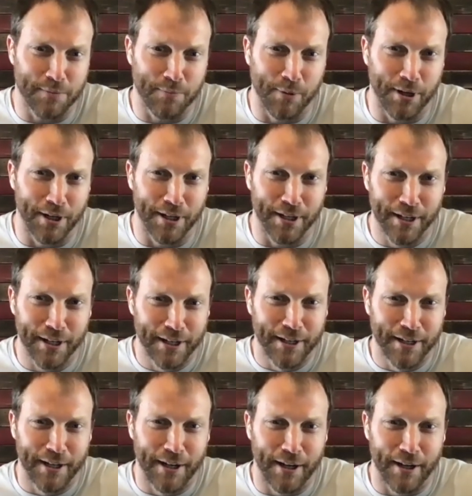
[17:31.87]
But
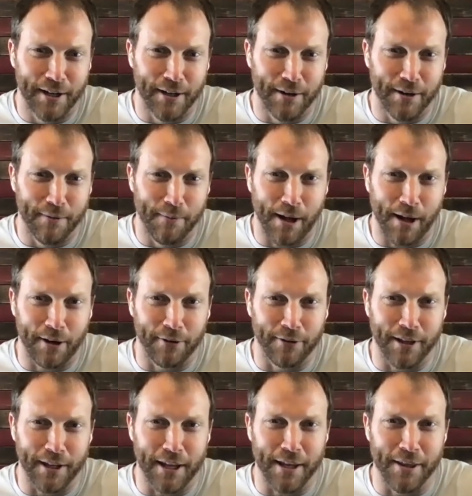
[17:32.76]
um, I don't
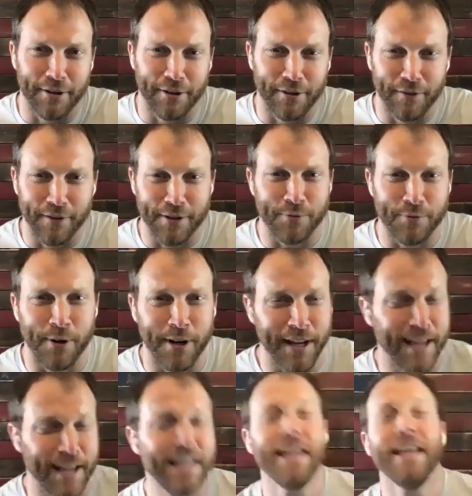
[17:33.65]
think either of us
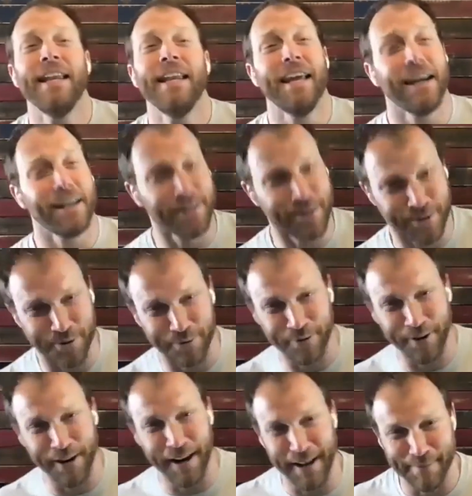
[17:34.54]
want any extra
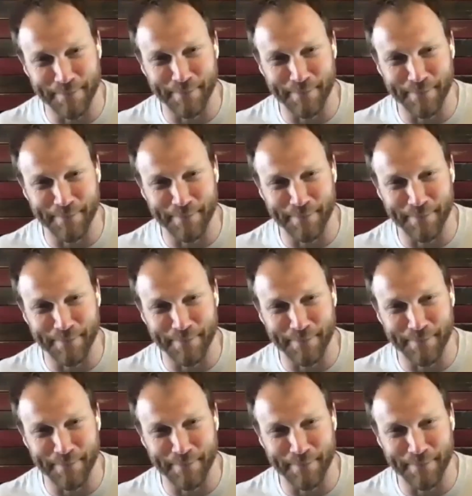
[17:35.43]
weight.